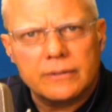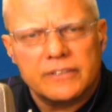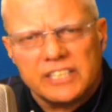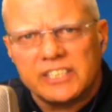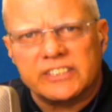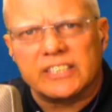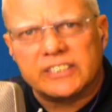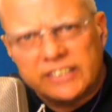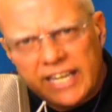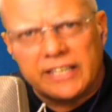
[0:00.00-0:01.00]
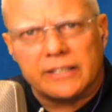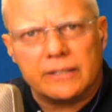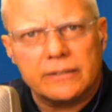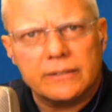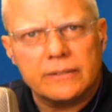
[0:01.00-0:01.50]
This is insane.
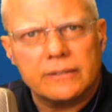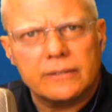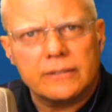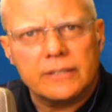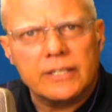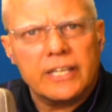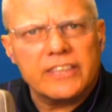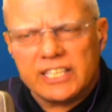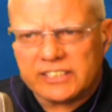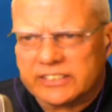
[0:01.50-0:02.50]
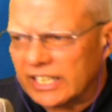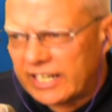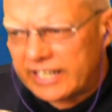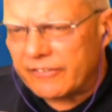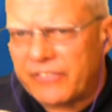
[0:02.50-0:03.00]
This is the
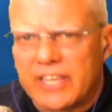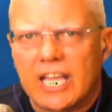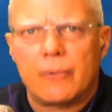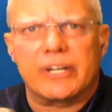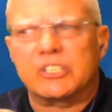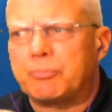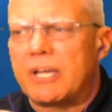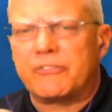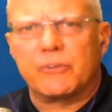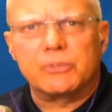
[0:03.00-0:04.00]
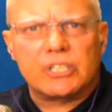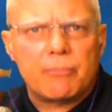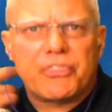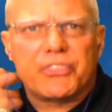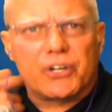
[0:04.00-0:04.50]
kind of thing I would expect from some
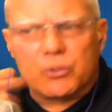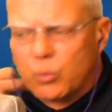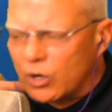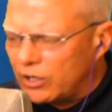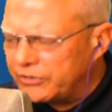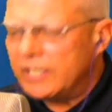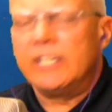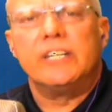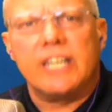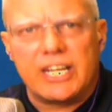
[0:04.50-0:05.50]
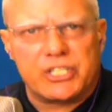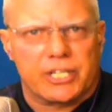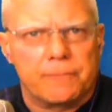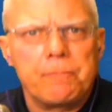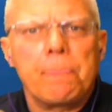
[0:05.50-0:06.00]
third world
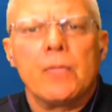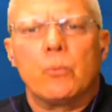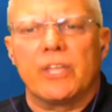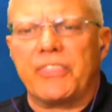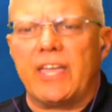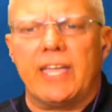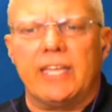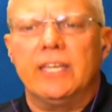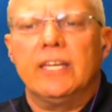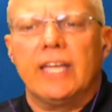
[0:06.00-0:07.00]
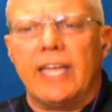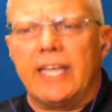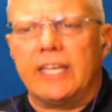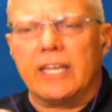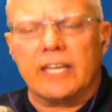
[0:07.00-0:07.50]
nation with a
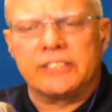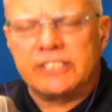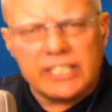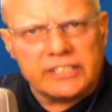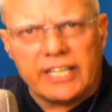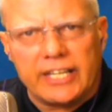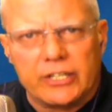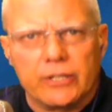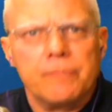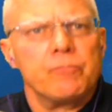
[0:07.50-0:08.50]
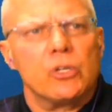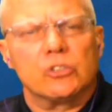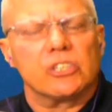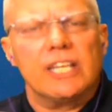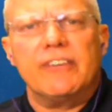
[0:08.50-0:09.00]
A, a dictator
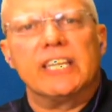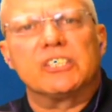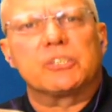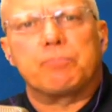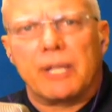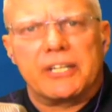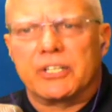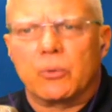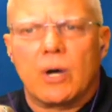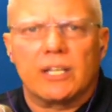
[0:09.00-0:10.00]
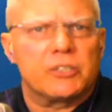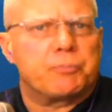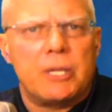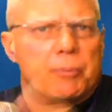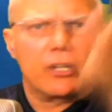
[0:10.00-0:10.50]
who's living in splendor while his
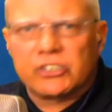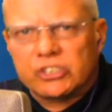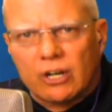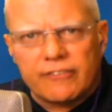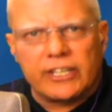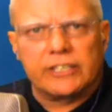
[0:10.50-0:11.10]
people are starving